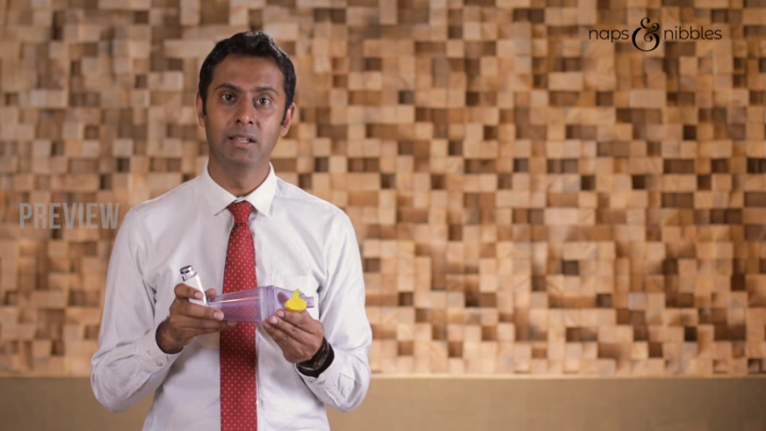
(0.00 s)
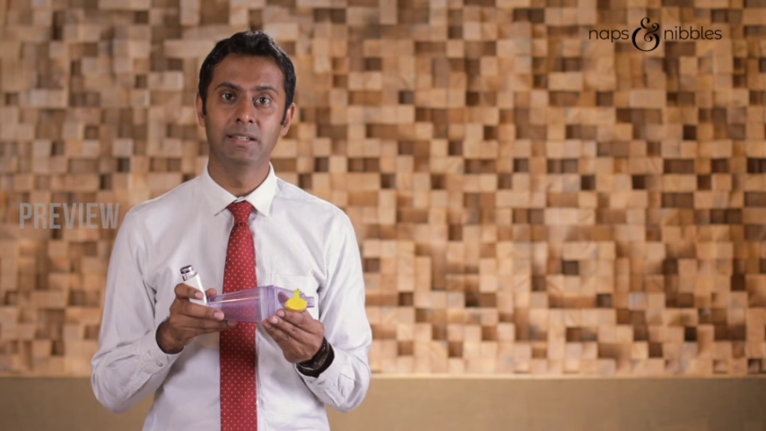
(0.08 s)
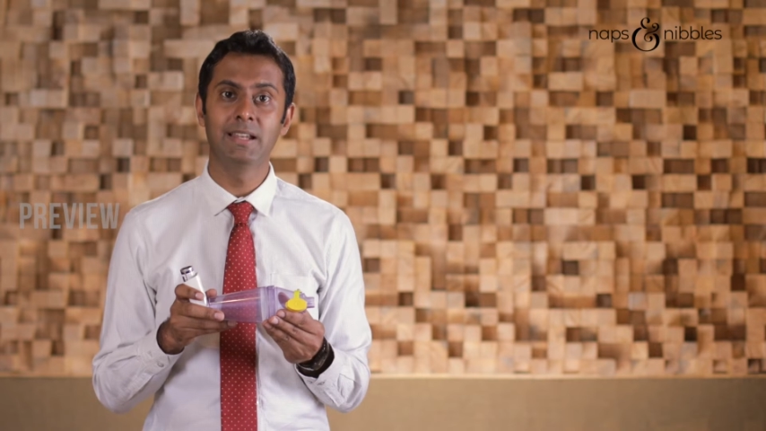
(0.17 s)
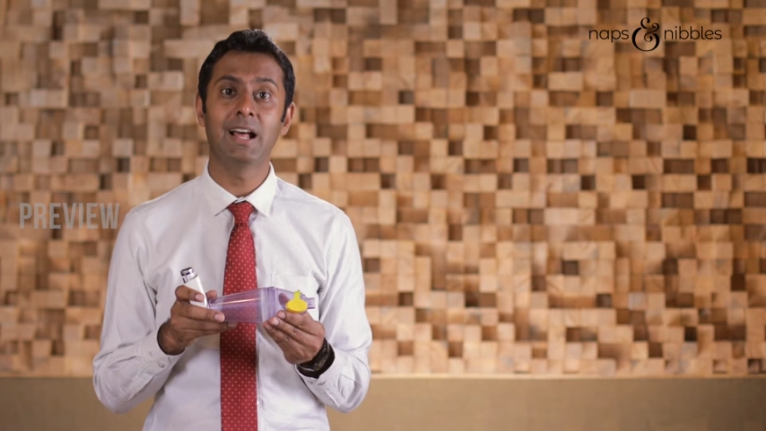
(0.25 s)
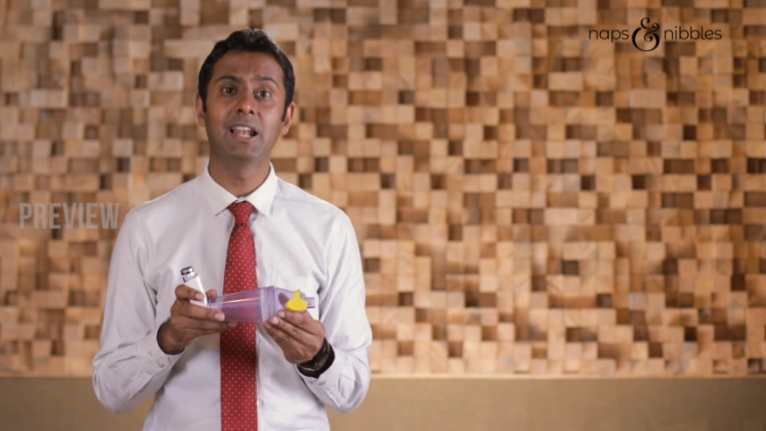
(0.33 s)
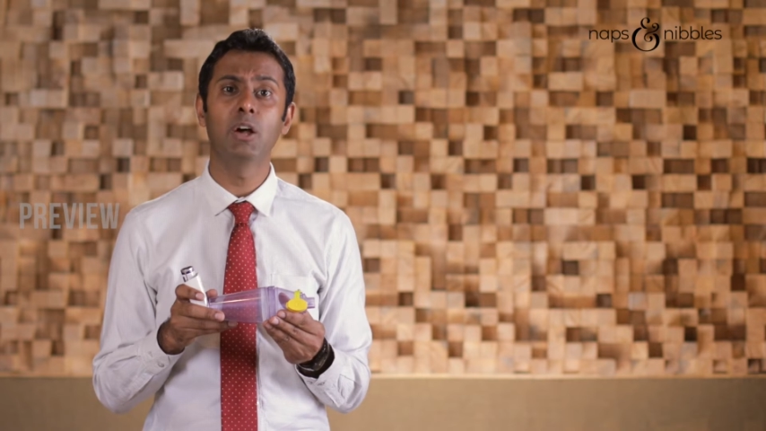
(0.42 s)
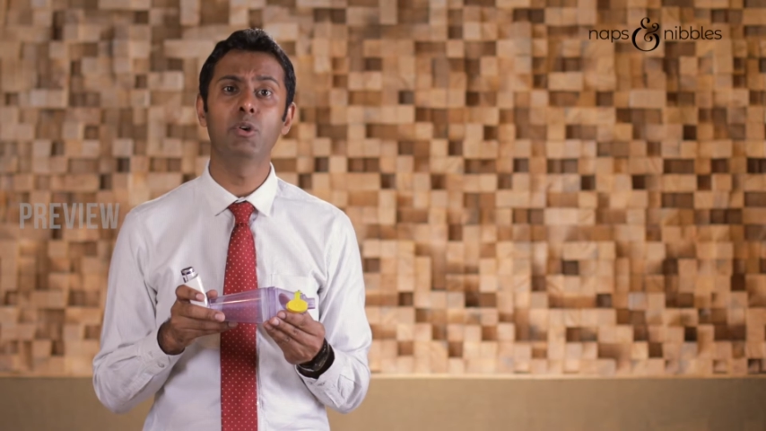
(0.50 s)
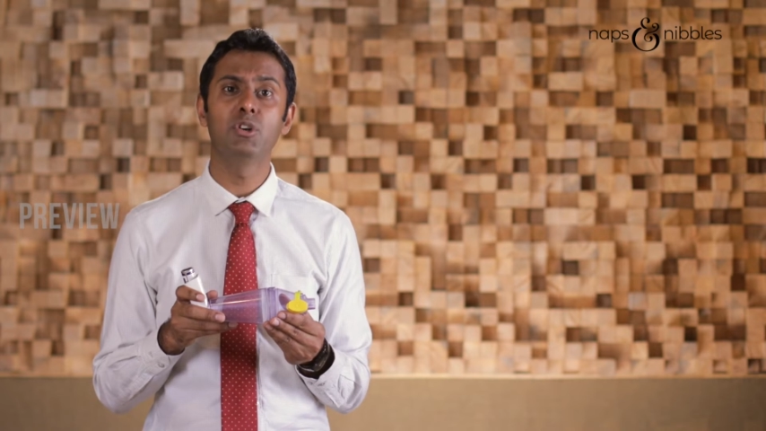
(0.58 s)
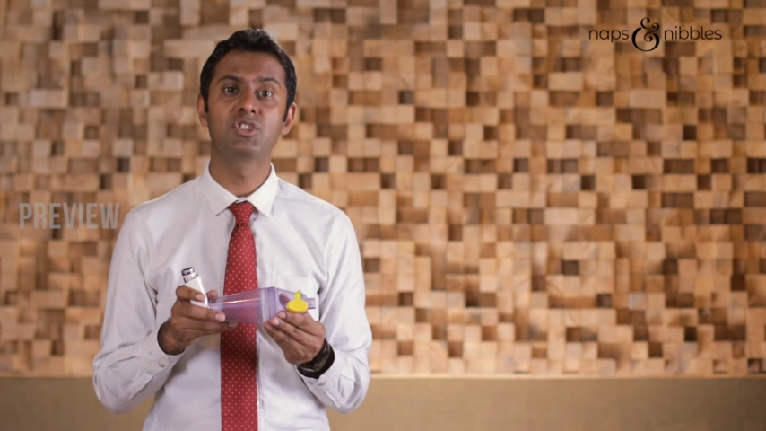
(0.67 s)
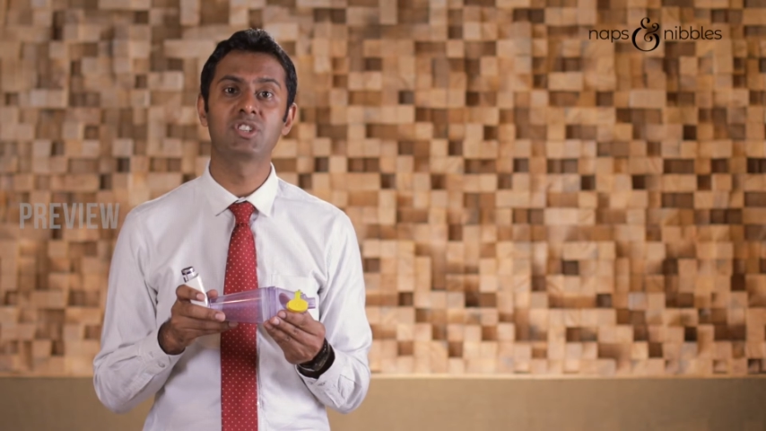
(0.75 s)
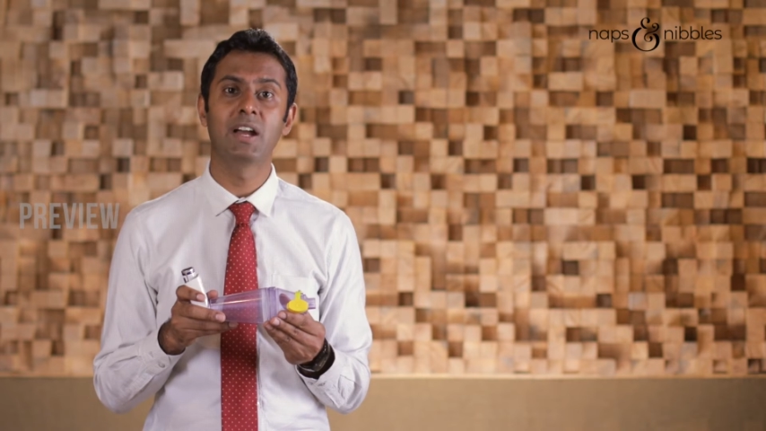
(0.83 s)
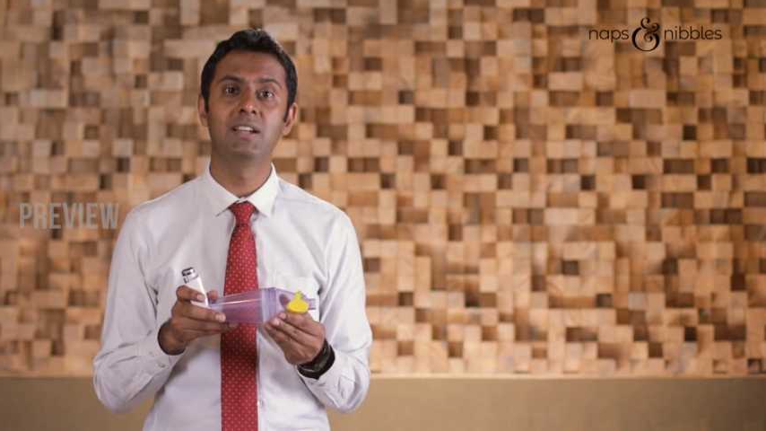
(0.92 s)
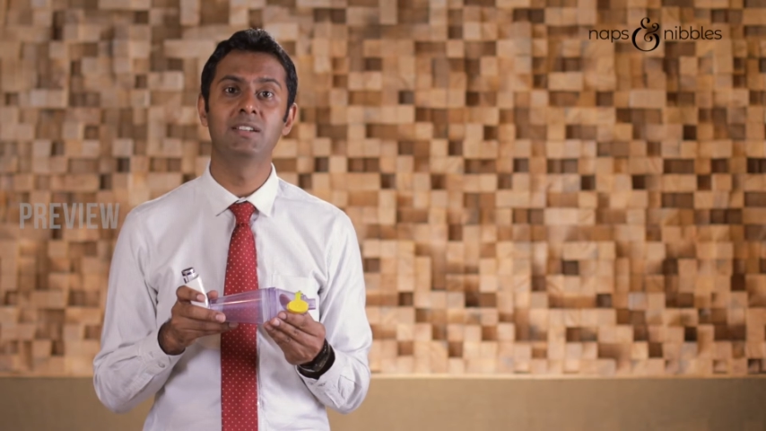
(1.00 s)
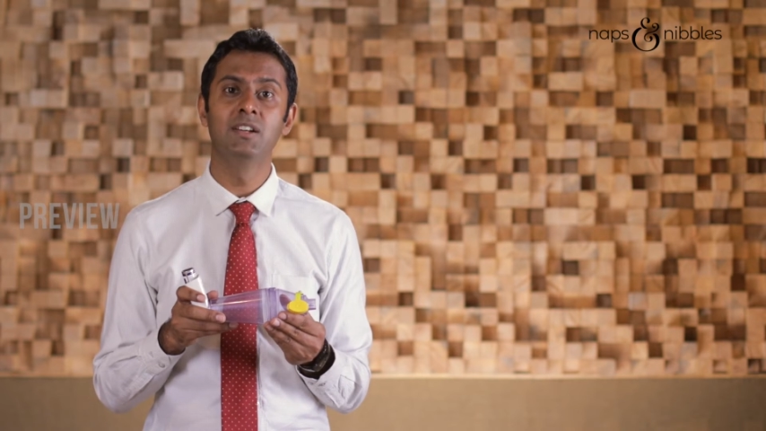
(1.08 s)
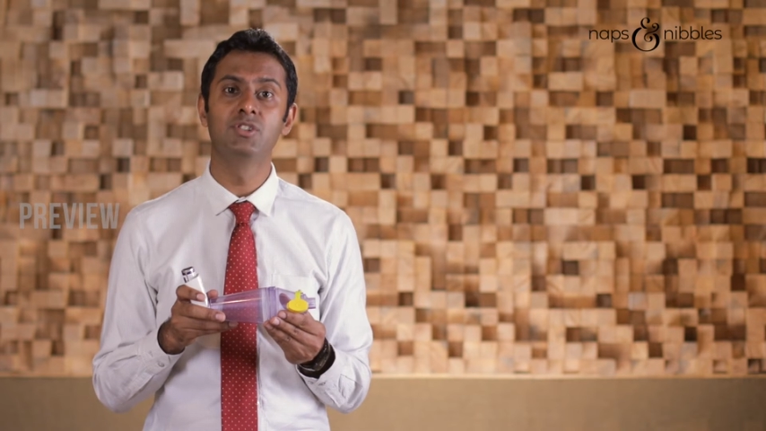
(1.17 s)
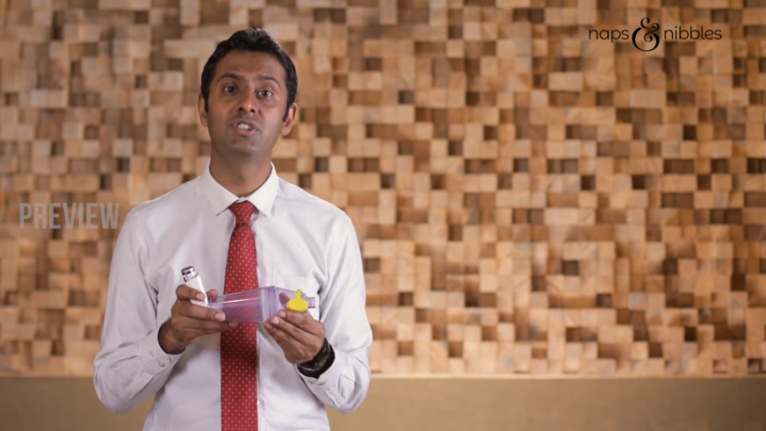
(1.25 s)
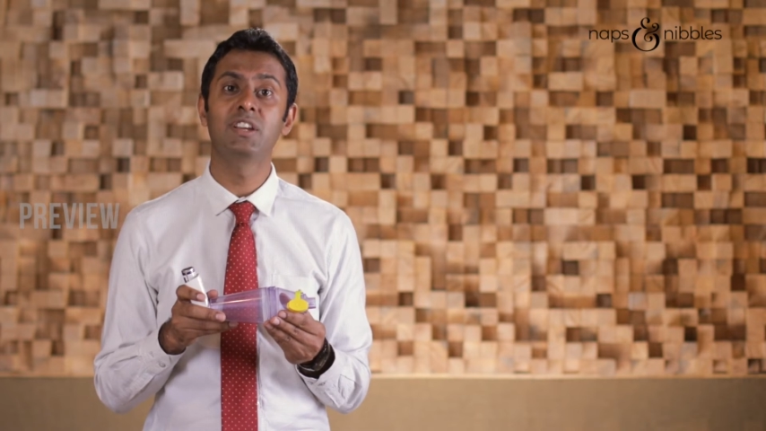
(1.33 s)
then allow your child to